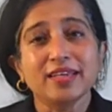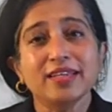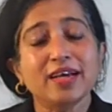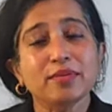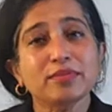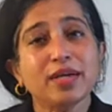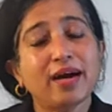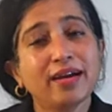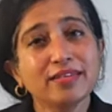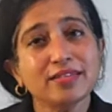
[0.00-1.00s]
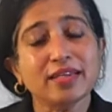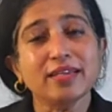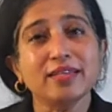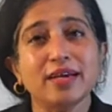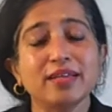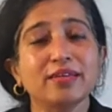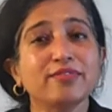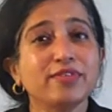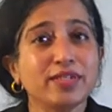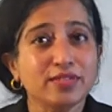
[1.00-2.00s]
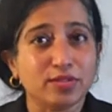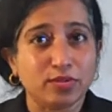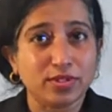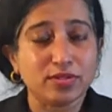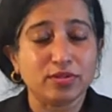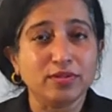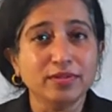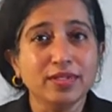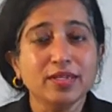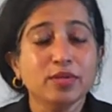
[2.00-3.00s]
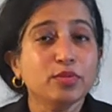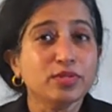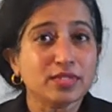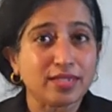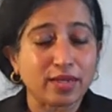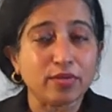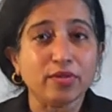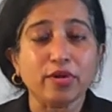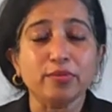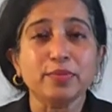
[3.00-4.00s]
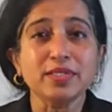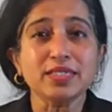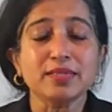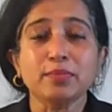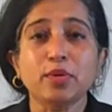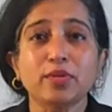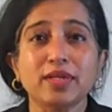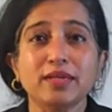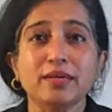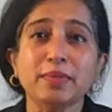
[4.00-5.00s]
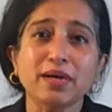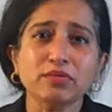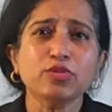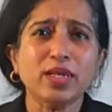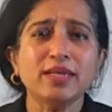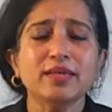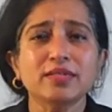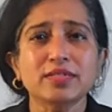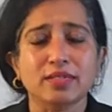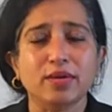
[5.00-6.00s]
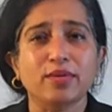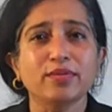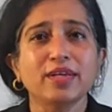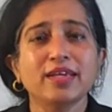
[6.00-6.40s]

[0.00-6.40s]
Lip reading: Now, I studied under Phyllis Crystal, who's a psychotherapist, more than about 20 years ago.